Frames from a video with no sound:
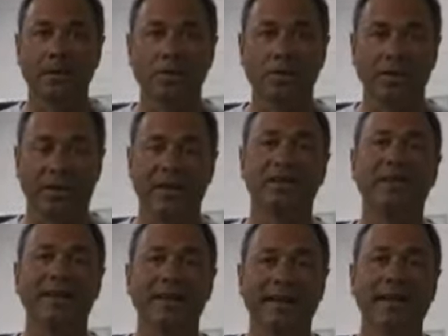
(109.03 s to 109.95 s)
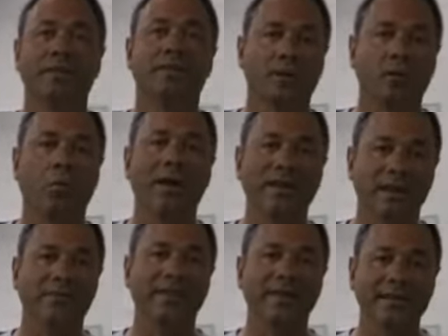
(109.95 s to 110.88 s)
So the kids can get their
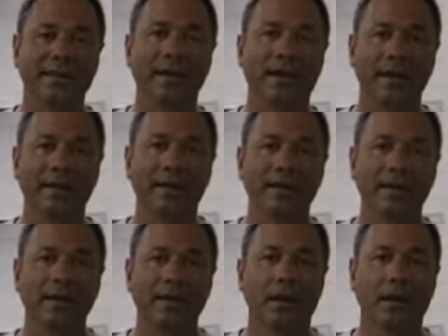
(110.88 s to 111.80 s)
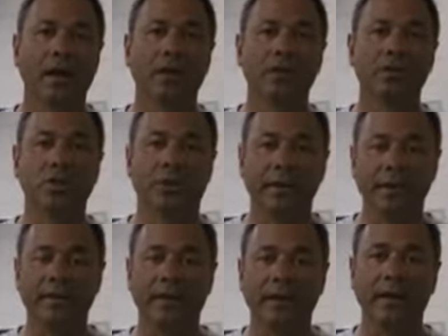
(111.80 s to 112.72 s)
weightlifting done
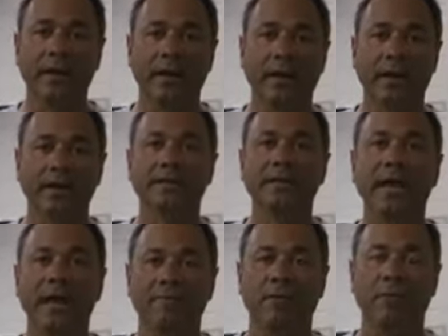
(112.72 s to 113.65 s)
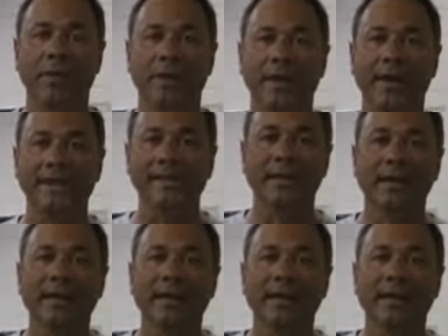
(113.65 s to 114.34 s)
during the day for PE.